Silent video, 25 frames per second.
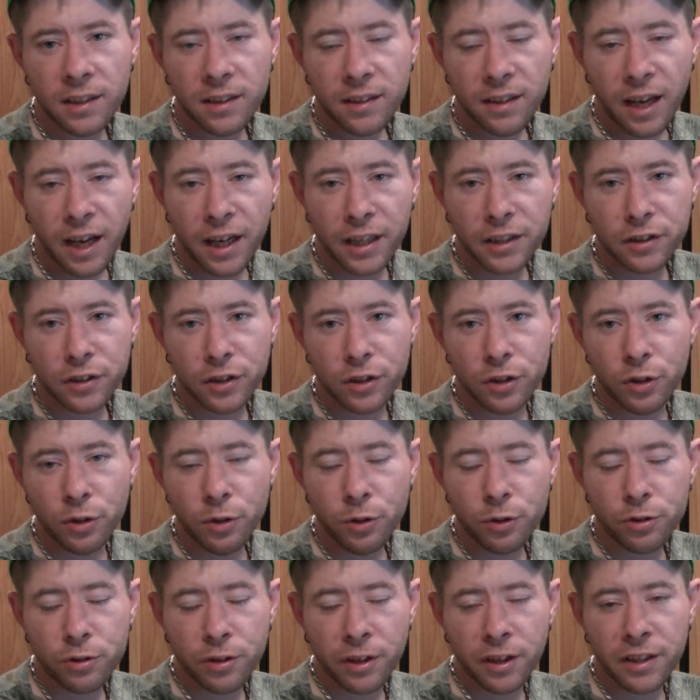Takes the
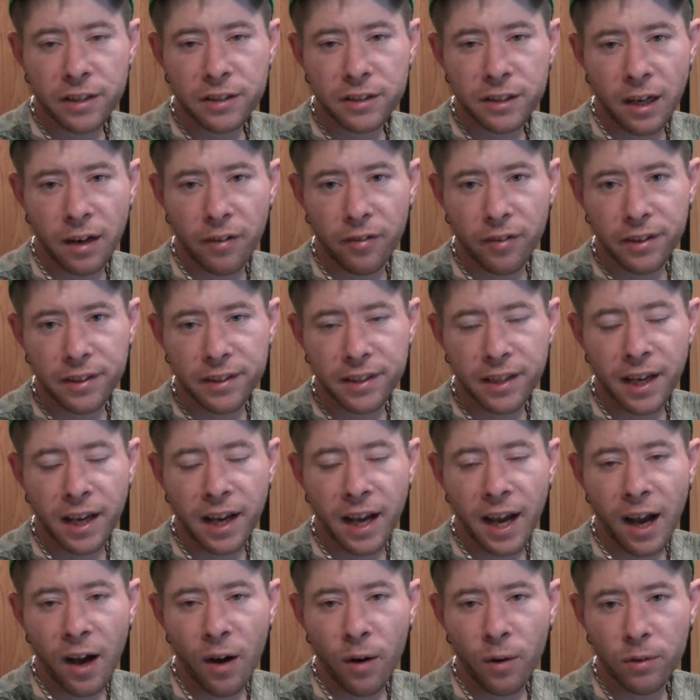nutrients and
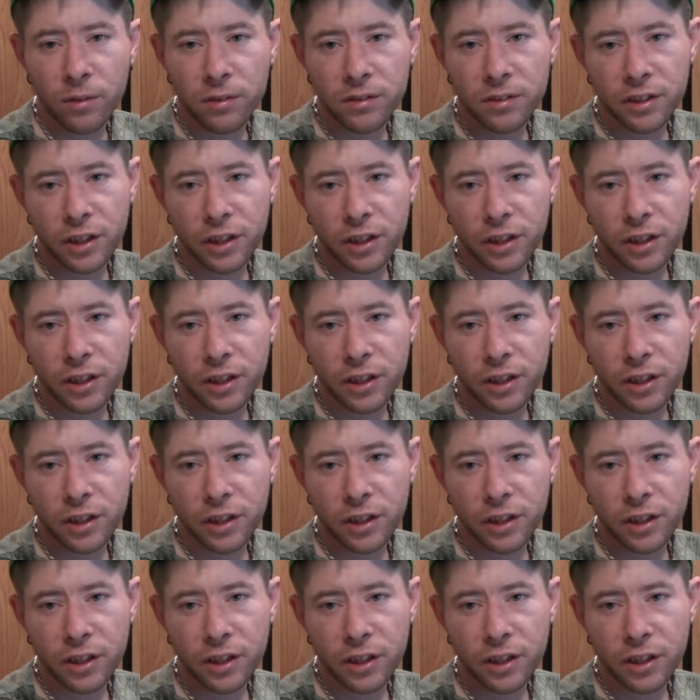everything out.